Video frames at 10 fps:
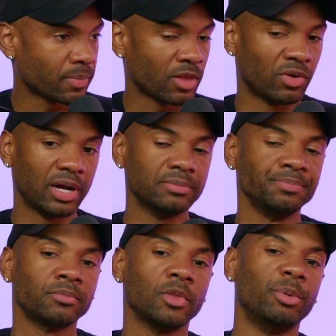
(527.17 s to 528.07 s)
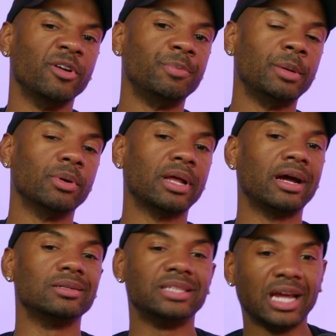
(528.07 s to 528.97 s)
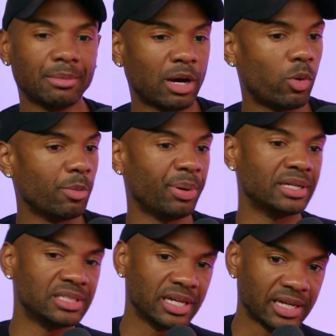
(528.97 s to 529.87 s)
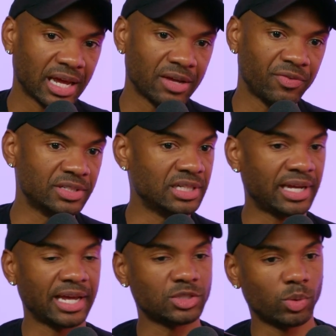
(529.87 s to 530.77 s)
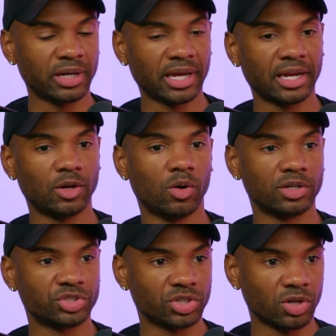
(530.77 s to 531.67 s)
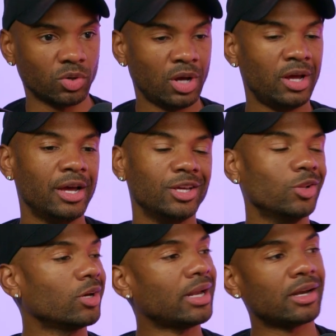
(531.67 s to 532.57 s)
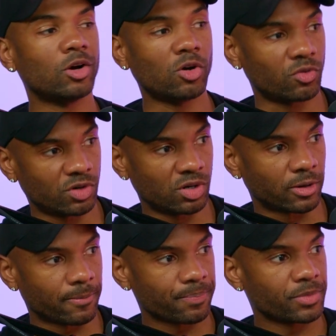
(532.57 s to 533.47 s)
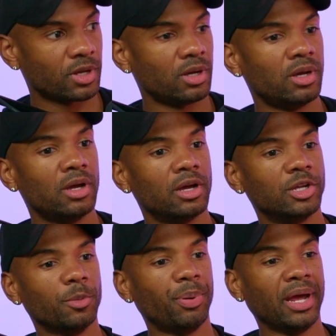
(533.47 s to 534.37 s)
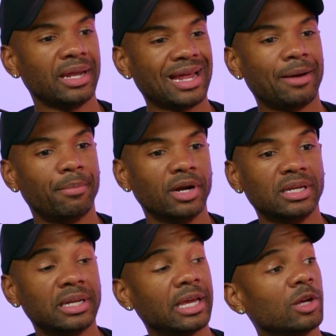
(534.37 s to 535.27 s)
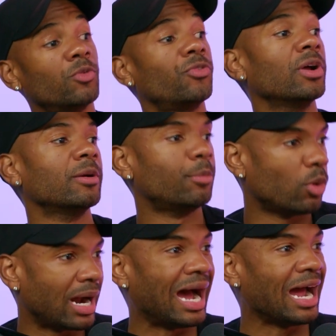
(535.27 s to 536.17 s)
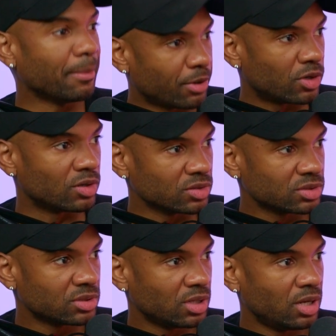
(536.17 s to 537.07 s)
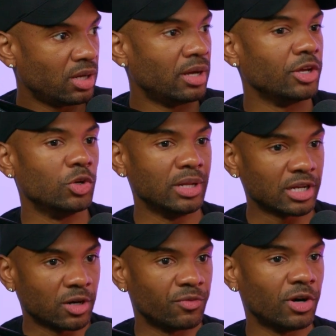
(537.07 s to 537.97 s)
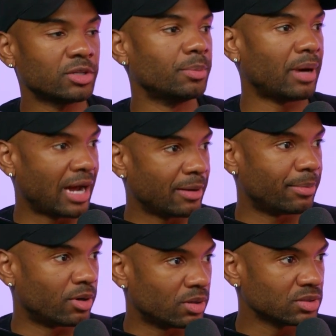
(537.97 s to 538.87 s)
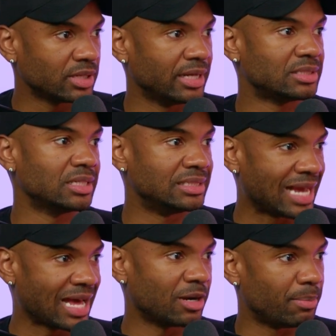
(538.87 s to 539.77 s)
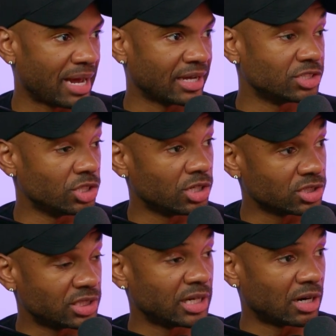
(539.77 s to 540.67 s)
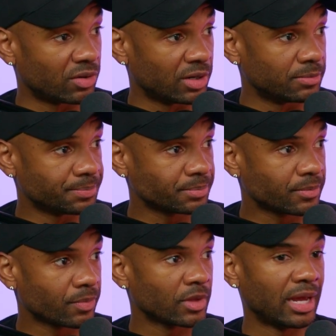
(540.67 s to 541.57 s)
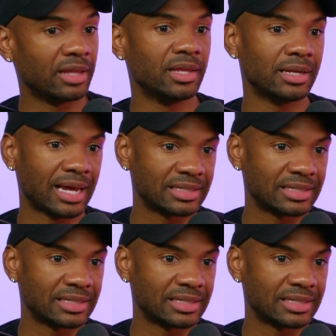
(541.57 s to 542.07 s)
Right? But if people are like, damn, I want to pay 10K, 15K, 20K to go on the show, you're looking at it all wrong. You're paying that money to get in front of more eyeballs. You need to convert them eyeballs into data back into your CRM. And then that